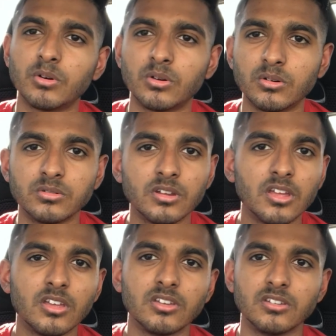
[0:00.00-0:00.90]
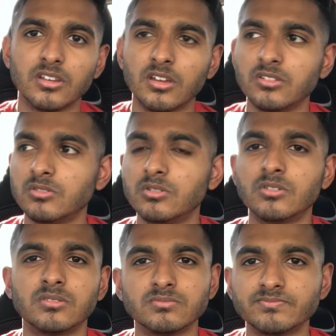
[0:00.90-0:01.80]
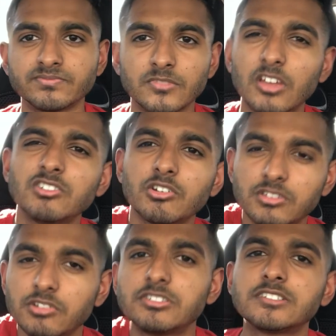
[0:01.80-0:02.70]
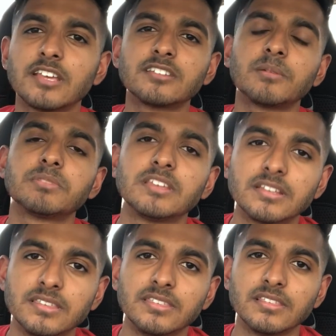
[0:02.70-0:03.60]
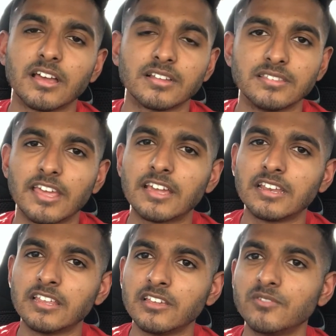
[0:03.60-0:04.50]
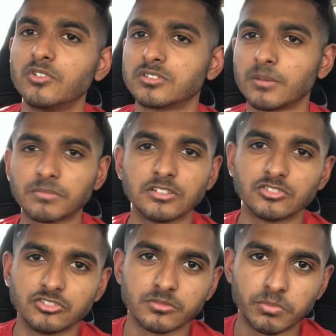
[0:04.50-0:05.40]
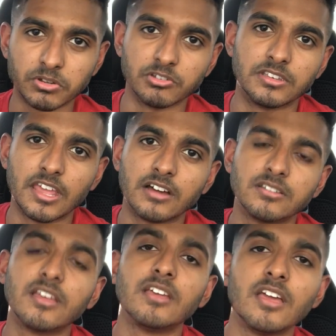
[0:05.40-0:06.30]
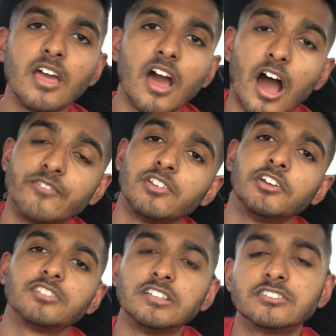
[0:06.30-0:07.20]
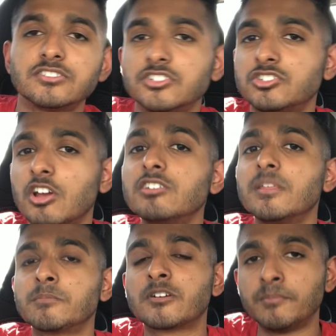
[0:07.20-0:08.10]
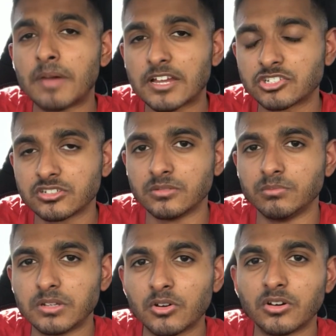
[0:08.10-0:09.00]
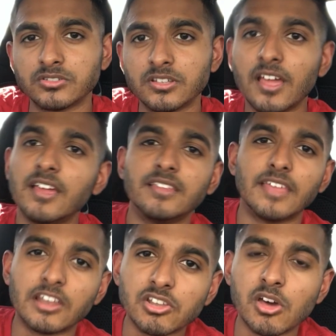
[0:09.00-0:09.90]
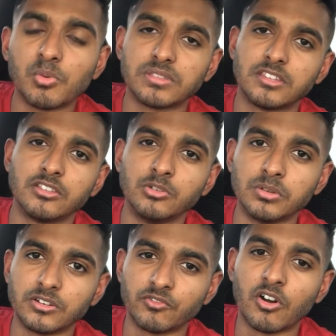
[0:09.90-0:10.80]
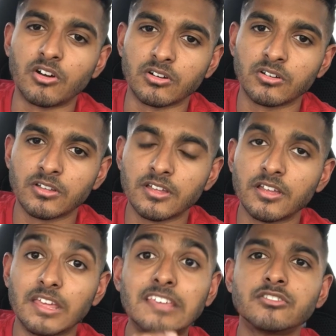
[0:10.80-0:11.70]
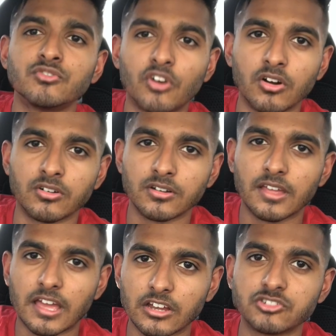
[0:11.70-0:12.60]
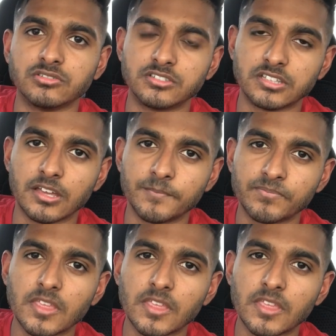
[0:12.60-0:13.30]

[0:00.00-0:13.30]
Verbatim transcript: Or, you know, you're... They'll, they'll just say something like negative or something to just bring you down. I've learned is to show them compassion, because they don't know what they're doing wrong. Is wrong, I should say.